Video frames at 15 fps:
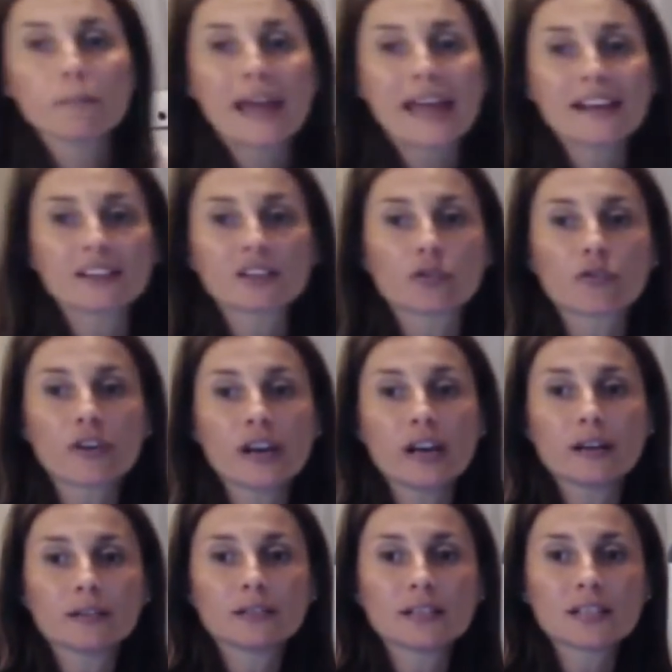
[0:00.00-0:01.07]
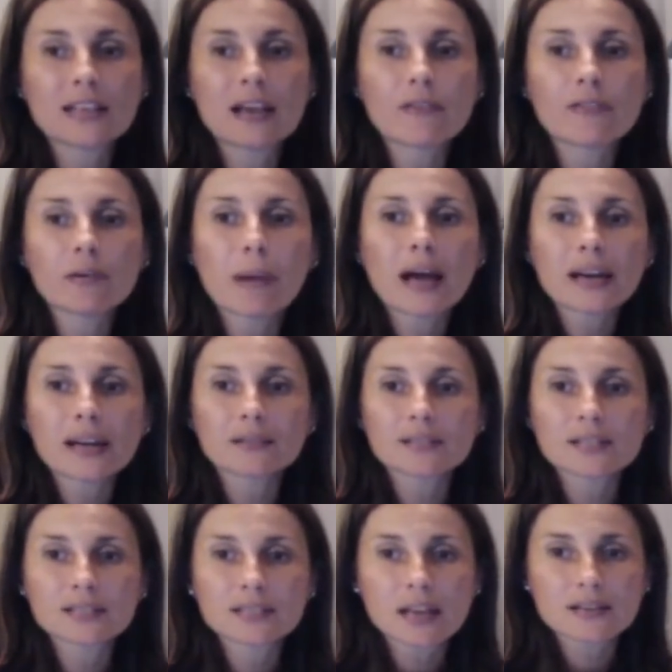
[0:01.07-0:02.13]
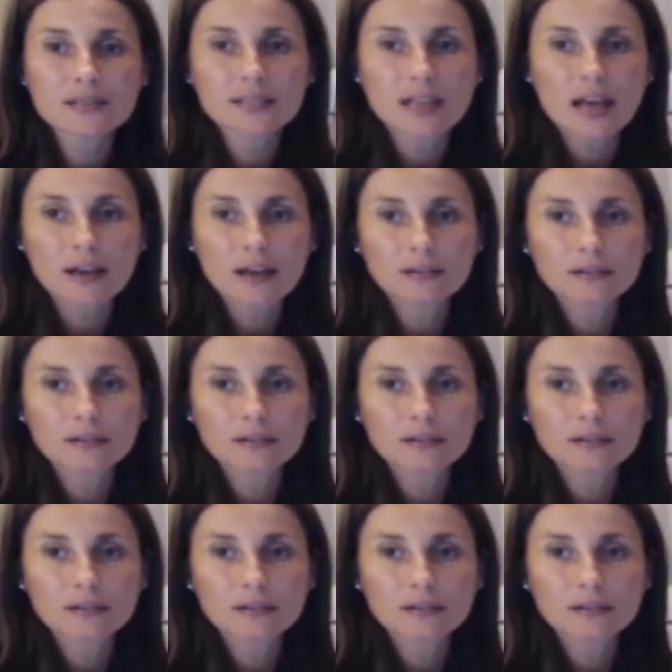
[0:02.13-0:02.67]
make three. Does everybody understand that?